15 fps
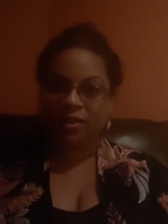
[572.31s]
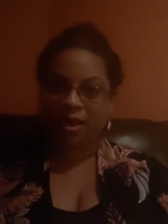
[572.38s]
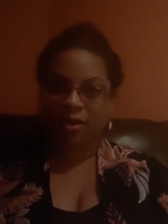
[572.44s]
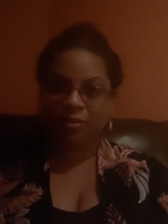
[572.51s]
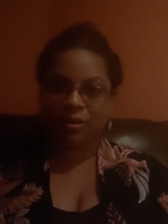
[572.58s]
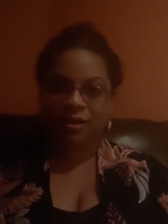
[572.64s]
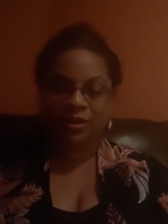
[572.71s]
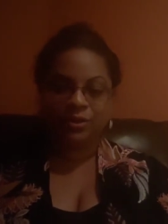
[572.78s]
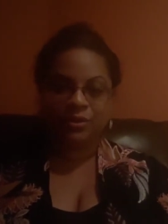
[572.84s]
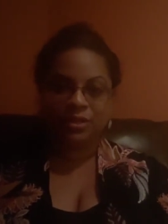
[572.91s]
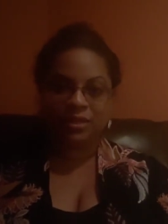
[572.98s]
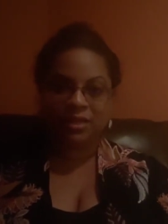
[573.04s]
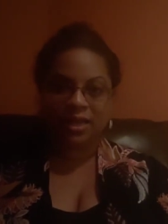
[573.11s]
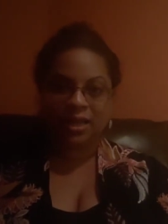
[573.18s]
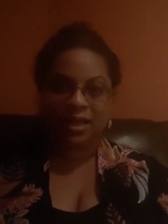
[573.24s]
That way you'll
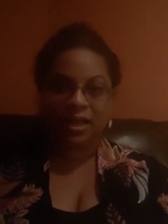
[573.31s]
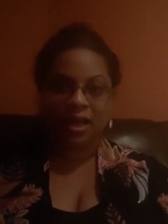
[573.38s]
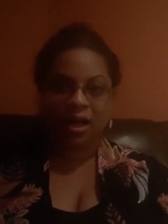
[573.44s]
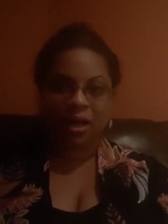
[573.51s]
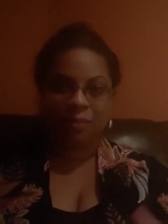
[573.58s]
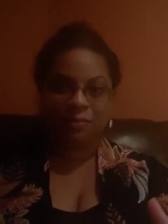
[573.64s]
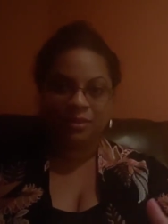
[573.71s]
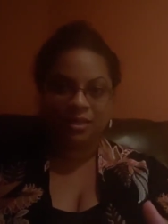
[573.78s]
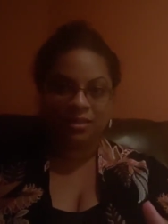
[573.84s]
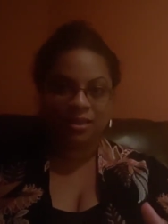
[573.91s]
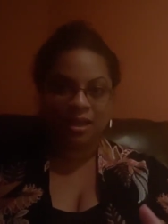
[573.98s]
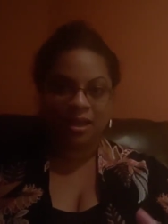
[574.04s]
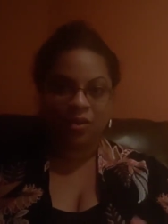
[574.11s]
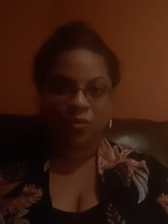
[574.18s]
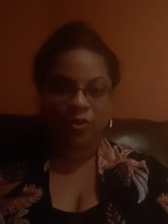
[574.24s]
stay up to
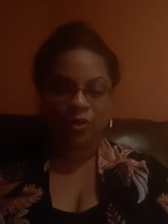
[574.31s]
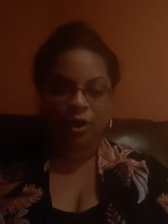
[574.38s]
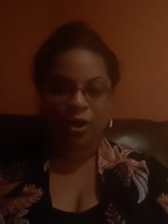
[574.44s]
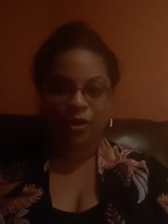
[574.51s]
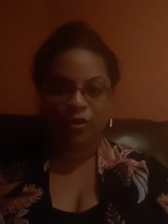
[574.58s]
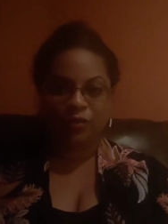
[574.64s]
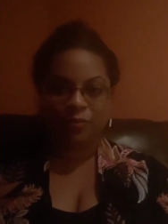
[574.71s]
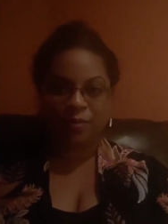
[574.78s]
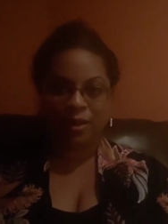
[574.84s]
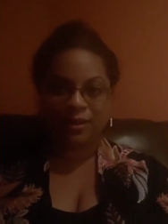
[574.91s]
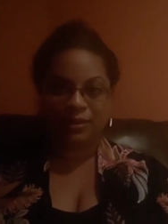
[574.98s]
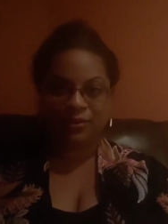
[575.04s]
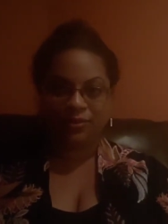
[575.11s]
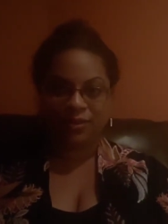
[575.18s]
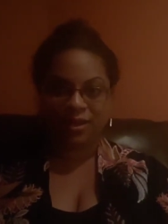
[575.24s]
date with all of my
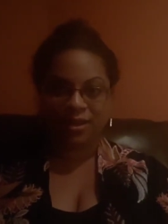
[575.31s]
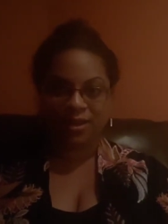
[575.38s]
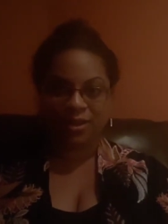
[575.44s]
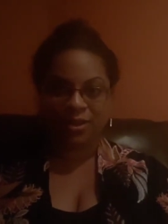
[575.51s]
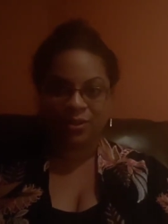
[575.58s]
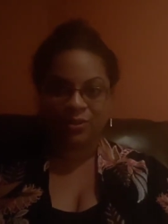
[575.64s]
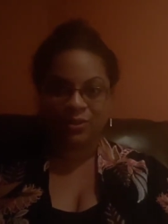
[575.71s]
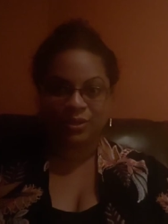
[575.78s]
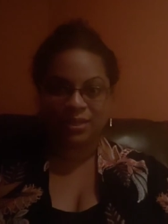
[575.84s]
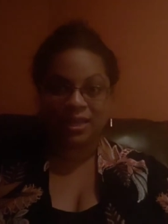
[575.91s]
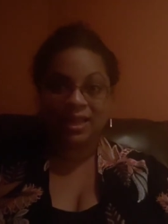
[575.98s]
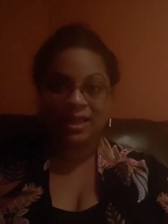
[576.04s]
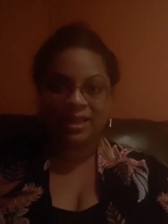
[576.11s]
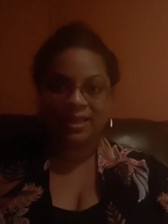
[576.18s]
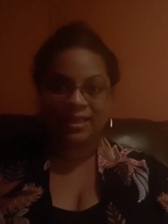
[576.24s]
new videos.
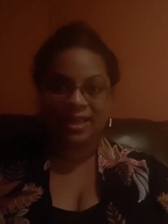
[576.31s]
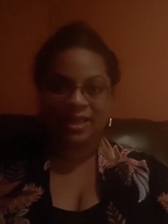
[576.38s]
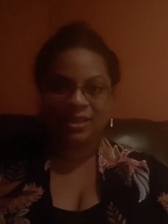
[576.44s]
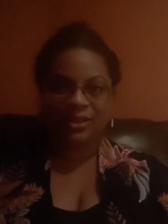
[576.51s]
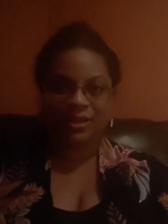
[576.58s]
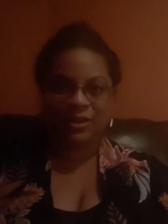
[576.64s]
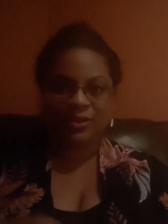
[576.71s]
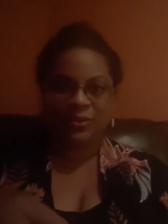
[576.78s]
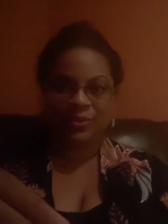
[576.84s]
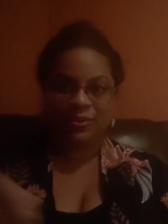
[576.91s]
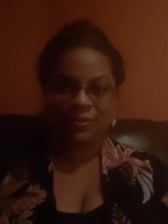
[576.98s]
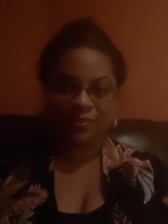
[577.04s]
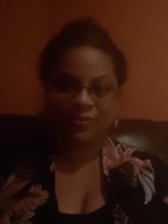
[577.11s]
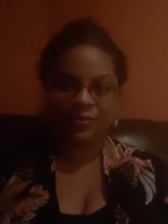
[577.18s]
Thank you.